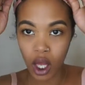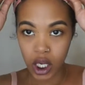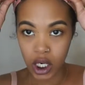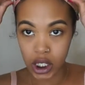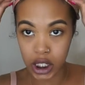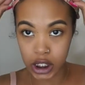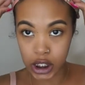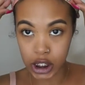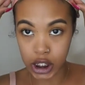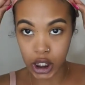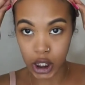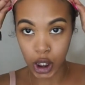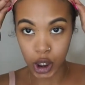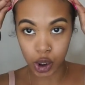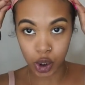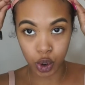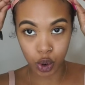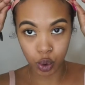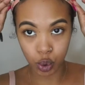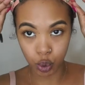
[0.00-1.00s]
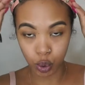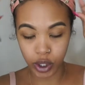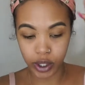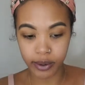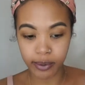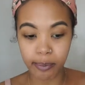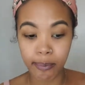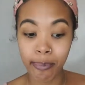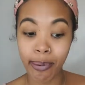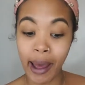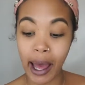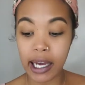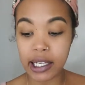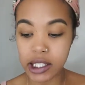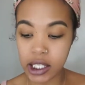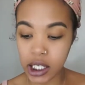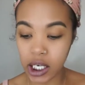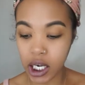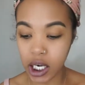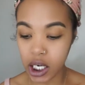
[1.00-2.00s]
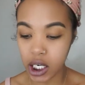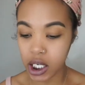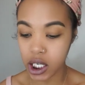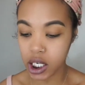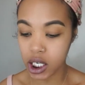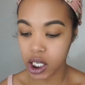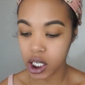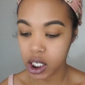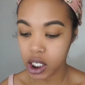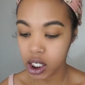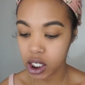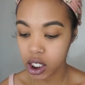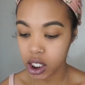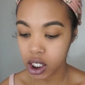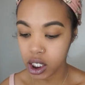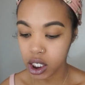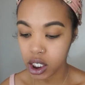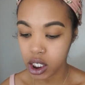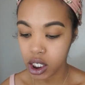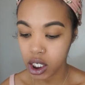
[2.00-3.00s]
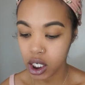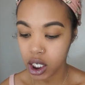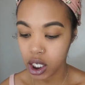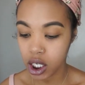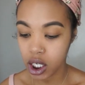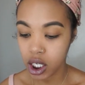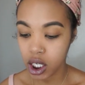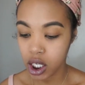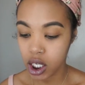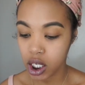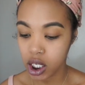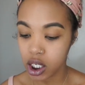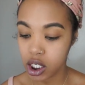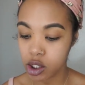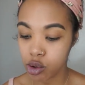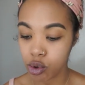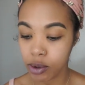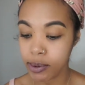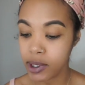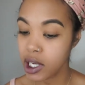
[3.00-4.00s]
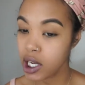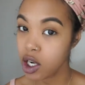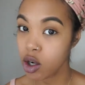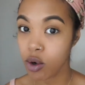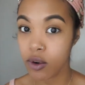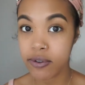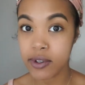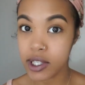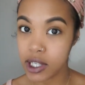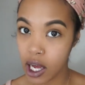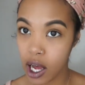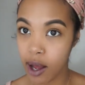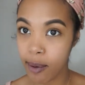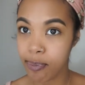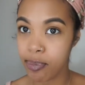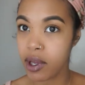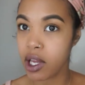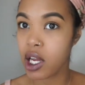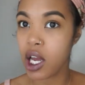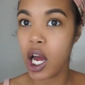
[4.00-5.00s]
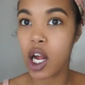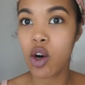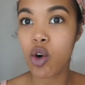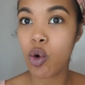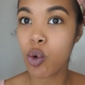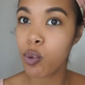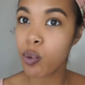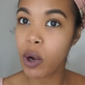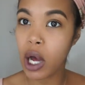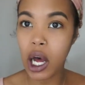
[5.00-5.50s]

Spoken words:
let's get into it. Back to the cleaning, cause we did get off topic. I know